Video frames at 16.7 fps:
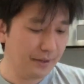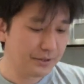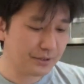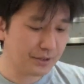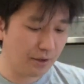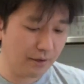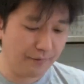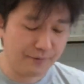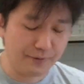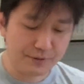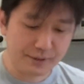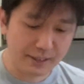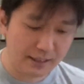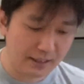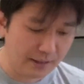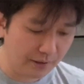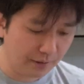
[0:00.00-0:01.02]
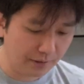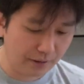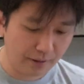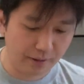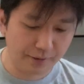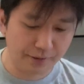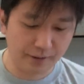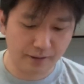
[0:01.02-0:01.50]
So if you see here,
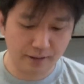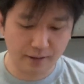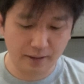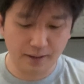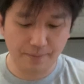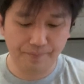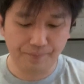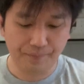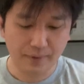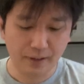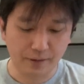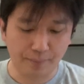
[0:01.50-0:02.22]
the